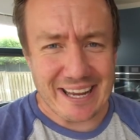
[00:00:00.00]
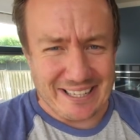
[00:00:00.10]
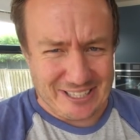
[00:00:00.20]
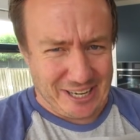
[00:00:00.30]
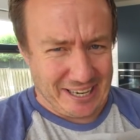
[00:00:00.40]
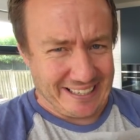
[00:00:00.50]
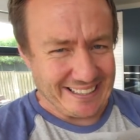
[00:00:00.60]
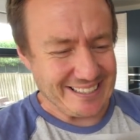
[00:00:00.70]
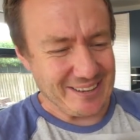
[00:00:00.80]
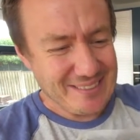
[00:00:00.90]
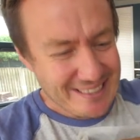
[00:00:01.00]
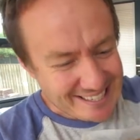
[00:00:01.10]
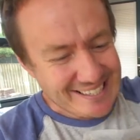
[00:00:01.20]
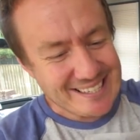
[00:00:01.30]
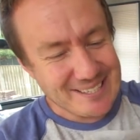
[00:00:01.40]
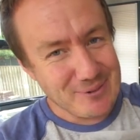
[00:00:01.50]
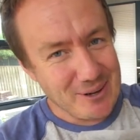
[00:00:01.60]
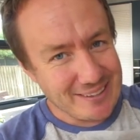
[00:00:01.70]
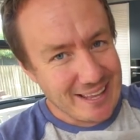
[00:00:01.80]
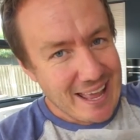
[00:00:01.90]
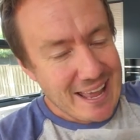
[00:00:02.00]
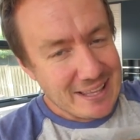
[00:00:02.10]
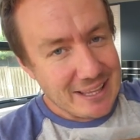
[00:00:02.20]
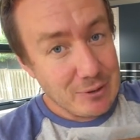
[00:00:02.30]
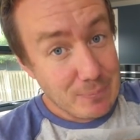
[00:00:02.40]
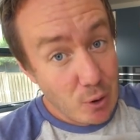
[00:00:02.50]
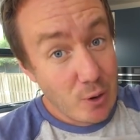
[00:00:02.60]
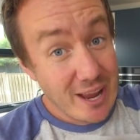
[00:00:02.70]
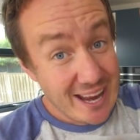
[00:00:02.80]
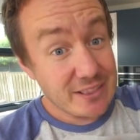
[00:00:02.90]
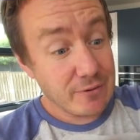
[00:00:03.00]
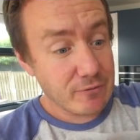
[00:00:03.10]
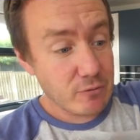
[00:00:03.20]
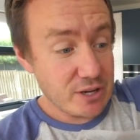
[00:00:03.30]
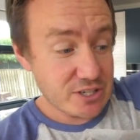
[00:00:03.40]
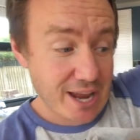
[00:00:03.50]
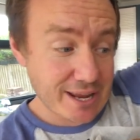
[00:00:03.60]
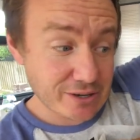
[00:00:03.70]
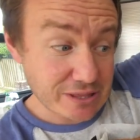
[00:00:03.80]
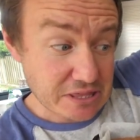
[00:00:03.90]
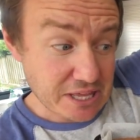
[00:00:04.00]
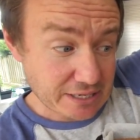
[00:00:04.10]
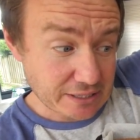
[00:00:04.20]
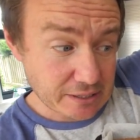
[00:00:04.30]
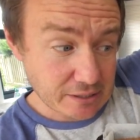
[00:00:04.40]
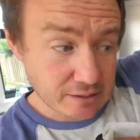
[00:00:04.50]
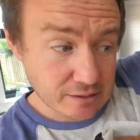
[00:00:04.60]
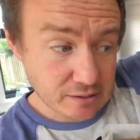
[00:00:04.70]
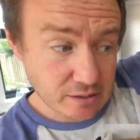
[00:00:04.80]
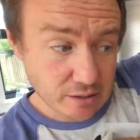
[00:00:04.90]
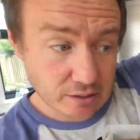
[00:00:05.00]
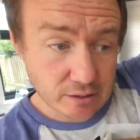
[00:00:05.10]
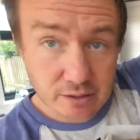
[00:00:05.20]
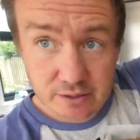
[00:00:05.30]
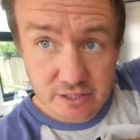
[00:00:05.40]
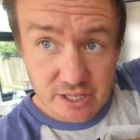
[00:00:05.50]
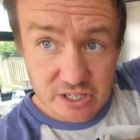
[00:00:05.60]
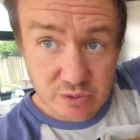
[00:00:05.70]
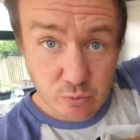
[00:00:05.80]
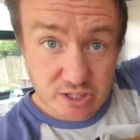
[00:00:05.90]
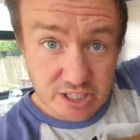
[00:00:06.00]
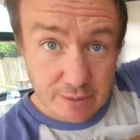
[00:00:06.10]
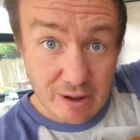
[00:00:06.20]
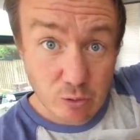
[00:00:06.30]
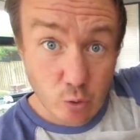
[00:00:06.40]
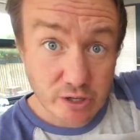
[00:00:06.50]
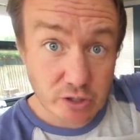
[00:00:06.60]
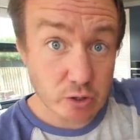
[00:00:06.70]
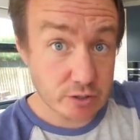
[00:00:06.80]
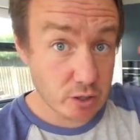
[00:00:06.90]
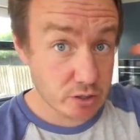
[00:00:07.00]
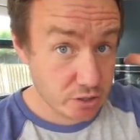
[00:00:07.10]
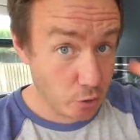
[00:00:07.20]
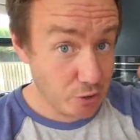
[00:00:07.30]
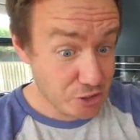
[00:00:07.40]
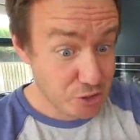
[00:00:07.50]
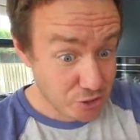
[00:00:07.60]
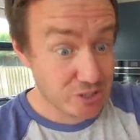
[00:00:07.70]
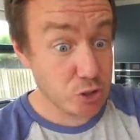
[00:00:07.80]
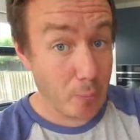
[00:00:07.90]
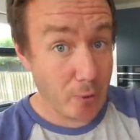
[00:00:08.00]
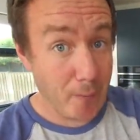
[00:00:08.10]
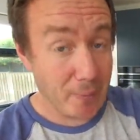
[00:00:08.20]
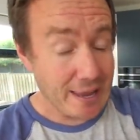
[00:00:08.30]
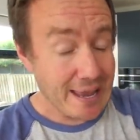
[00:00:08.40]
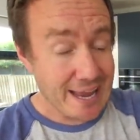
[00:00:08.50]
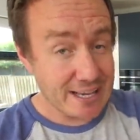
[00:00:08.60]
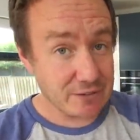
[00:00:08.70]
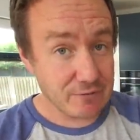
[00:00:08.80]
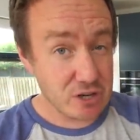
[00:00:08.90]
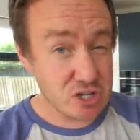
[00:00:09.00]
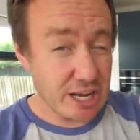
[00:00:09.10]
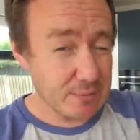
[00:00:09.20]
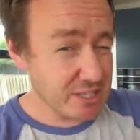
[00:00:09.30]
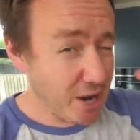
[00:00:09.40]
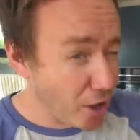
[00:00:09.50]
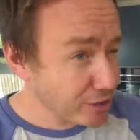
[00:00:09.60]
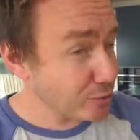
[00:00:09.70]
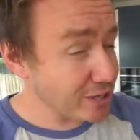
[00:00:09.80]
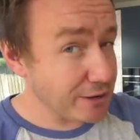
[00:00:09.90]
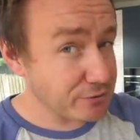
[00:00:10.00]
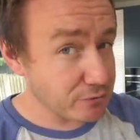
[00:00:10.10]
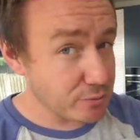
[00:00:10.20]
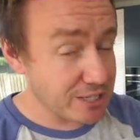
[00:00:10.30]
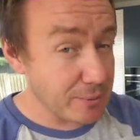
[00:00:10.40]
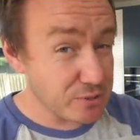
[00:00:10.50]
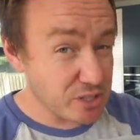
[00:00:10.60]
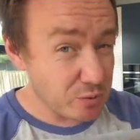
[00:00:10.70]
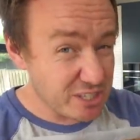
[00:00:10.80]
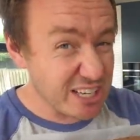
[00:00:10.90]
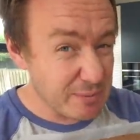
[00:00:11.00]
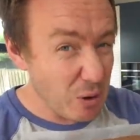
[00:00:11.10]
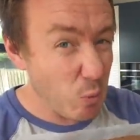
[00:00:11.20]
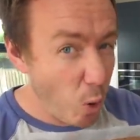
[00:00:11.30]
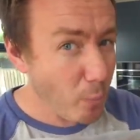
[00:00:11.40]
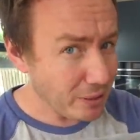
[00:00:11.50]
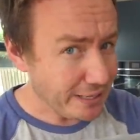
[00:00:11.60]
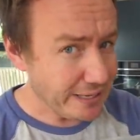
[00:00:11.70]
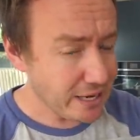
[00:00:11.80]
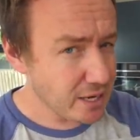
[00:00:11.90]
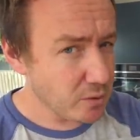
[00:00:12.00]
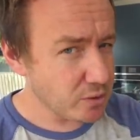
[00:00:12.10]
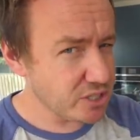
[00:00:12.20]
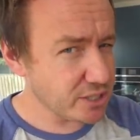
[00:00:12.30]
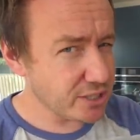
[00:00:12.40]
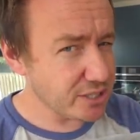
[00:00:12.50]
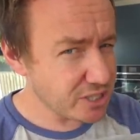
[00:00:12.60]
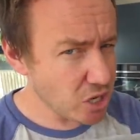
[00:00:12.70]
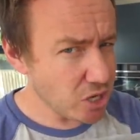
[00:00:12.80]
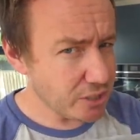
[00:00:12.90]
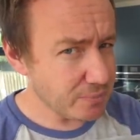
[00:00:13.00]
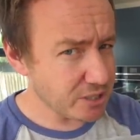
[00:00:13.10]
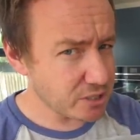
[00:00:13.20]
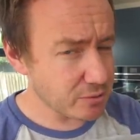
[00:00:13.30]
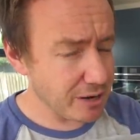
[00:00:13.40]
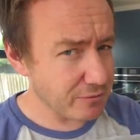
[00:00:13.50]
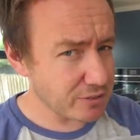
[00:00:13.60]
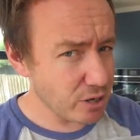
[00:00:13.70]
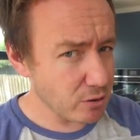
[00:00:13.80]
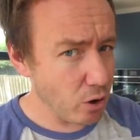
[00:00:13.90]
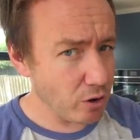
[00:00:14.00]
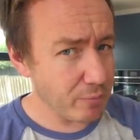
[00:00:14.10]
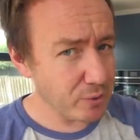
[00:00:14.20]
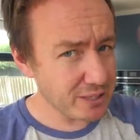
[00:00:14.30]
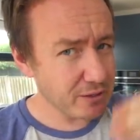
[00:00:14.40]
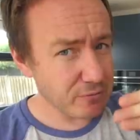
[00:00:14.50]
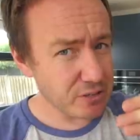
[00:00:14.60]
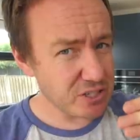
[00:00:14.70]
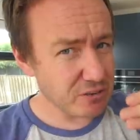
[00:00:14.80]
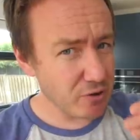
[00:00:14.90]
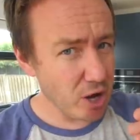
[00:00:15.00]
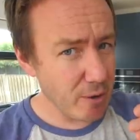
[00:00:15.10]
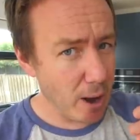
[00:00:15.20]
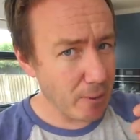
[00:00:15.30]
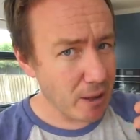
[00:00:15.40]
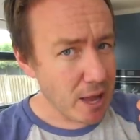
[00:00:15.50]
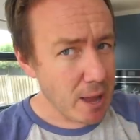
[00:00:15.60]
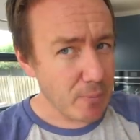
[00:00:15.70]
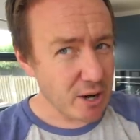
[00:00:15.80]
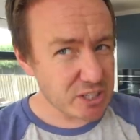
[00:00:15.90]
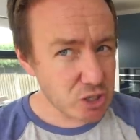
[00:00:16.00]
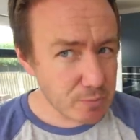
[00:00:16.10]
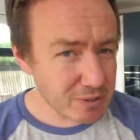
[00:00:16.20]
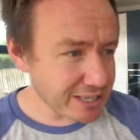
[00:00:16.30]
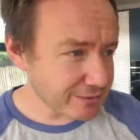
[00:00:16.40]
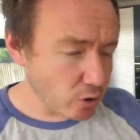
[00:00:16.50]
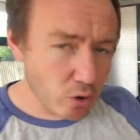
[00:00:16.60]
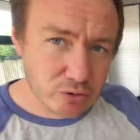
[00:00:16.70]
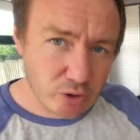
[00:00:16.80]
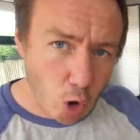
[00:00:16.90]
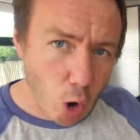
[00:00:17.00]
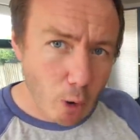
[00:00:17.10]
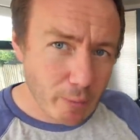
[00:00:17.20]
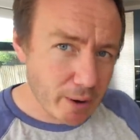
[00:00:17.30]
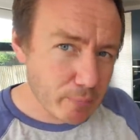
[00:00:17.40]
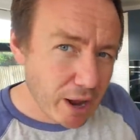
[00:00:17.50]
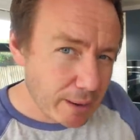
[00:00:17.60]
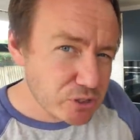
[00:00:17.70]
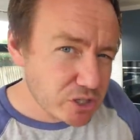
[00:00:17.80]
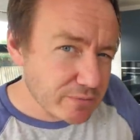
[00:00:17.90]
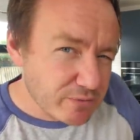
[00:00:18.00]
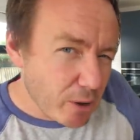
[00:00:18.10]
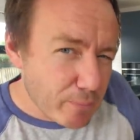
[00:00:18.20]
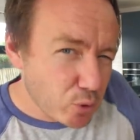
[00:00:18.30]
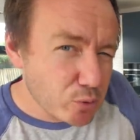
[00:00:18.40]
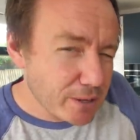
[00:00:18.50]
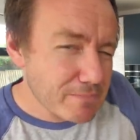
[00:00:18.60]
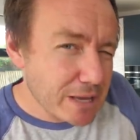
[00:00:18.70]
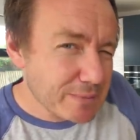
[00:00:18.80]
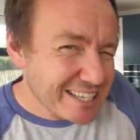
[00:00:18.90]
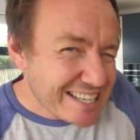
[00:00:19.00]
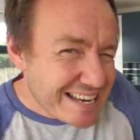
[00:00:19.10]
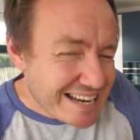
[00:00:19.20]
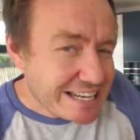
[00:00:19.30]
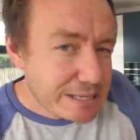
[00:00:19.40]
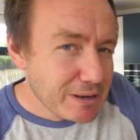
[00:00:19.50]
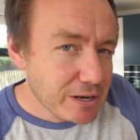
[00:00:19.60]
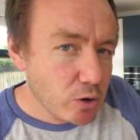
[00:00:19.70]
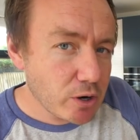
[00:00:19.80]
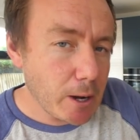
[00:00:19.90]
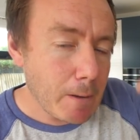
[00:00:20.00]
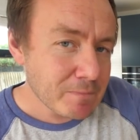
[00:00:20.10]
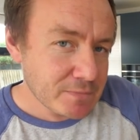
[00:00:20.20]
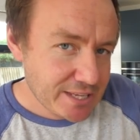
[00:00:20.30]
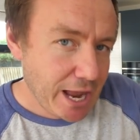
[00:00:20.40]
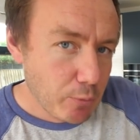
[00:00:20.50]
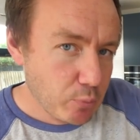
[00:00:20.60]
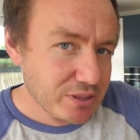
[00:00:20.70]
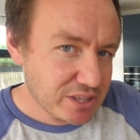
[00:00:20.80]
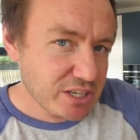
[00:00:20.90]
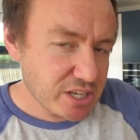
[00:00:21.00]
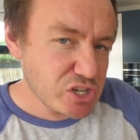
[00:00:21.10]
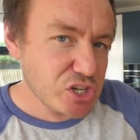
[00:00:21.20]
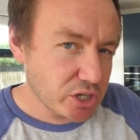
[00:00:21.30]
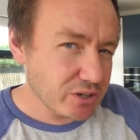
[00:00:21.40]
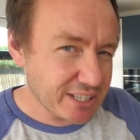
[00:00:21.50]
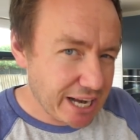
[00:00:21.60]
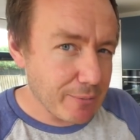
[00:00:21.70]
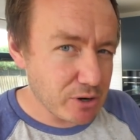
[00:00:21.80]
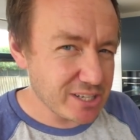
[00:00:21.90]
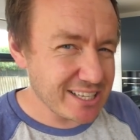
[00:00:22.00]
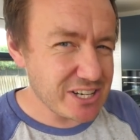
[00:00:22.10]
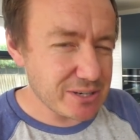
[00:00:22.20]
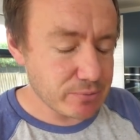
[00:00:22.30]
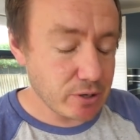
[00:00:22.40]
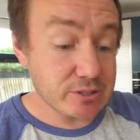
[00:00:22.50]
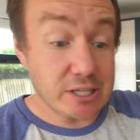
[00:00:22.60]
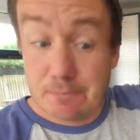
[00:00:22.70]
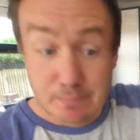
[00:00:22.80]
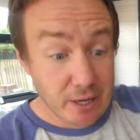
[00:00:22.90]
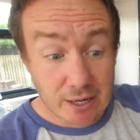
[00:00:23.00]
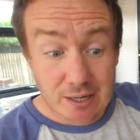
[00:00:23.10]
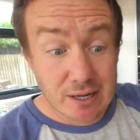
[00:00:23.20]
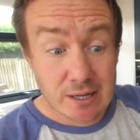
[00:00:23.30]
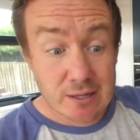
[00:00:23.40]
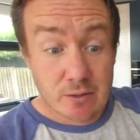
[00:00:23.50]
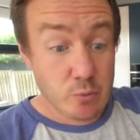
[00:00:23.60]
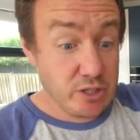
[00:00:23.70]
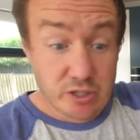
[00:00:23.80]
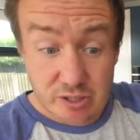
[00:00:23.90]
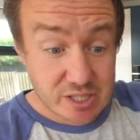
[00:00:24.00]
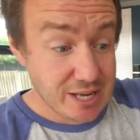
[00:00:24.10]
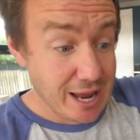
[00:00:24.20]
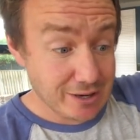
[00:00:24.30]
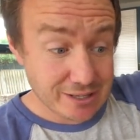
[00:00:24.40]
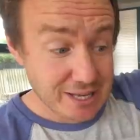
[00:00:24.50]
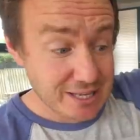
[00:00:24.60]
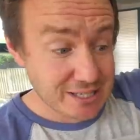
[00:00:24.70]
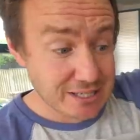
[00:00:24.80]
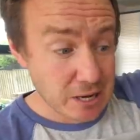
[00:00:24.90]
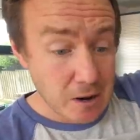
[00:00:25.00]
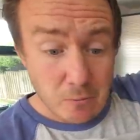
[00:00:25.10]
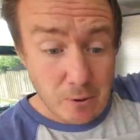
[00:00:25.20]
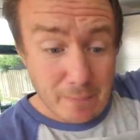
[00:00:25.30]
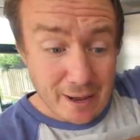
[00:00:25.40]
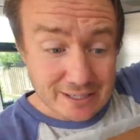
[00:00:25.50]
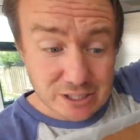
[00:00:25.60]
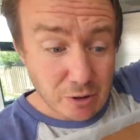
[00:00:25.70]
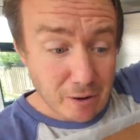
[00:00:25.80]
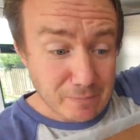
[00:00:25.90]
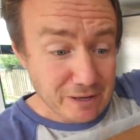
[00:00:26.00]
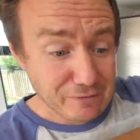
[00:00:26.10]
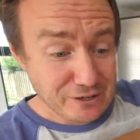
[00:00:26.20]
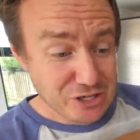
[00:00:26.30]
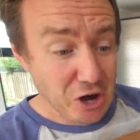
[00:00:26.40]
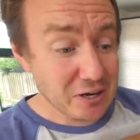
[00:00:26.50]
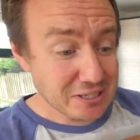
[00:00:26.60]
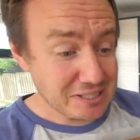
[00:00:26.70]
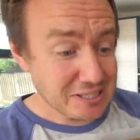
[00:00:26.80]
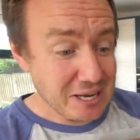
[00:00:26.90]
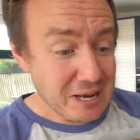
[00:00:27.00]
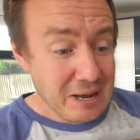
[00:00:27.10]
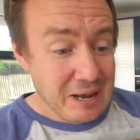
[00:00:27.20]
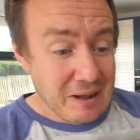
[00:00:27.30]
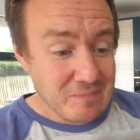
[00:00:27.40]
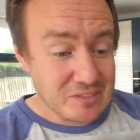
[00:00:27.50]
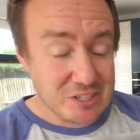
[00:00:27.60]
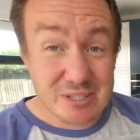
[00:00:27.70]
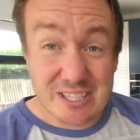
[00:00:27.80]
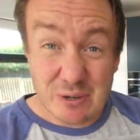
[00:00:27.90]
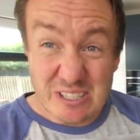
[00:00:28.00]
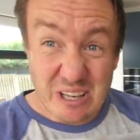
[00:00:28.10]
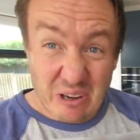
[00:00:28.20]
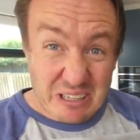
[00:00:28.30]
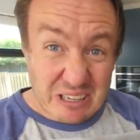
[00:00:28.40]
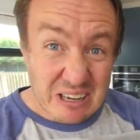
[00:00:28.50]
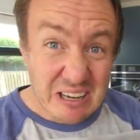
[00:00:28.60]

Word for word: kitchen. So this is the one that we put in the fridge, and I think, look, that actually wants to come out quite good. So it should chop up into fudge shapes. The other one I left at room temperature was still a bit wobbly, which is a concern because we were out for so long. I put it in the fridge to firm up, but I do believe on the hob, I perhaps should have like boiled it maybe a teeny bit longer to help with the sugar and the caramelization process. But with a good set like this, we're back to our beefy chunks. Should we see what it's like?